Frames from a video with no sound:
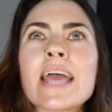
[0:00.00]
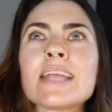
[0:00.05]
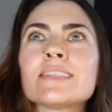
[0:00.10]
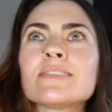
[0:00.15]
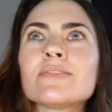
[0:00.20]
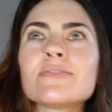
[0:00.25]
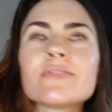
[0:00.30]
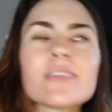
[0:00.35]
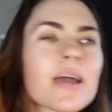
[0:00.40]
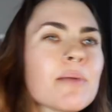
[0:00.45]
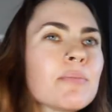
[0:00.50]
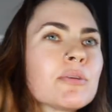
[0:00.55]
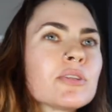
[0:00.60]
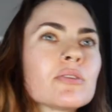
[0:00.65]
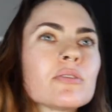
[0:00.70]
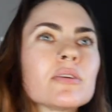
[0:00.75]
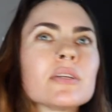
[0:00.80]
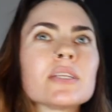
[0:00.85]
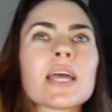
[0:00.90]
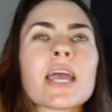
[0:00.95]

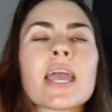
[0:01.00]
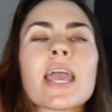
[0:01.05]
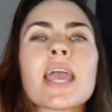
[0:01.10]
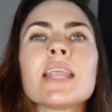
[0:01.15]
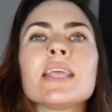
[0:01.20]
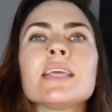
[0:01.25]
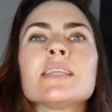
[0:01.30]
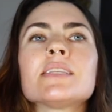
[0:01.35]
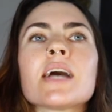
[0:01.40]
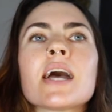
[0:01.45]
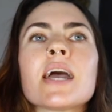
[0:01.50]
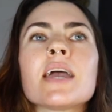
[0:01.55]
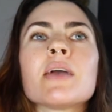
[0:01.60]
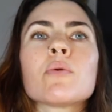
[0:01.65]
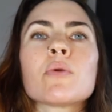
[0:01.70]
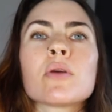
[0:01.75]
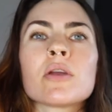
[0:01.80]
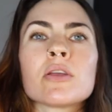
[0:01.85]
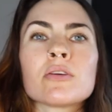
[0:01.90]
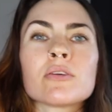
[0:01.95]
anti-inflammatory diet, any diet
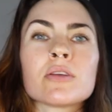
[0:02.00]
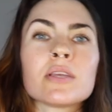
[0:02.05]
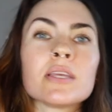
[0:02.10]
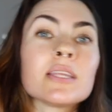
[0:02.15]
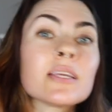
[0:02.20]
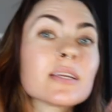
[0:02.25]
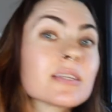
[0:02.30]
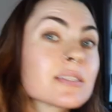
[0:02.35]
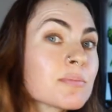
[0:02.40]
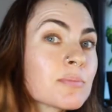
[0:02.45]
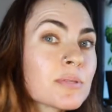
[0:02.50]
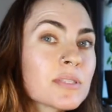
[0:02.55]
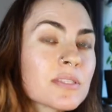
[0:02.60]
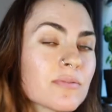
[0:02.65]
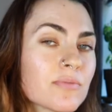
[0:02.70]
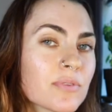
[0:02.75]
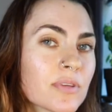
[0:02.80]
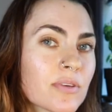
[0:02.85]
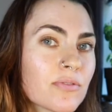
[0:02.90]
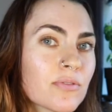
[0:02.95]
where you're eating a
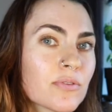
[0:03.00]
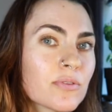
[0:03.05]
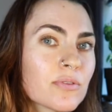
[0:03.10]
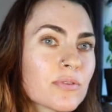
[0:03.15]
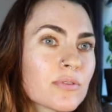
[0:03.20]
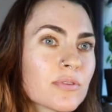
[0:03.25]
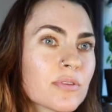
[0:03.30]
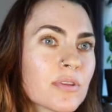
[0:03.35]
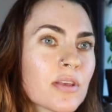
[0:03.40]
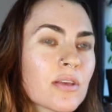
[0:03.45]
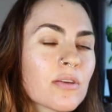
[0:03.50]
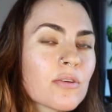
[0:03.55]
specific food